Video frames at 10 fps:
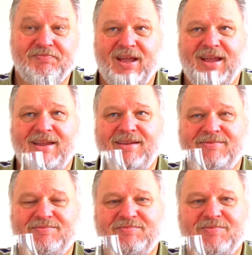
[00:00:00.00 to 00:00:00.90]

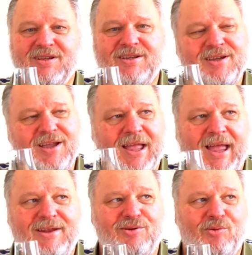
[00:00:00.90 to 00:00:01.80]
I
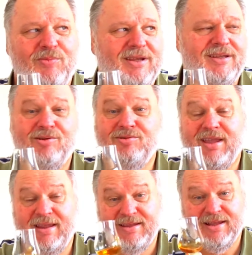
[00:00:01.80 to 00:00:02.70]
normally don't
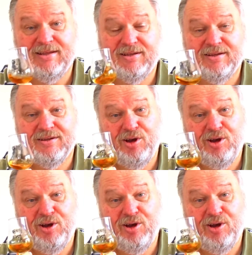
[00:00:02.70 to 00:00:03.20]
get that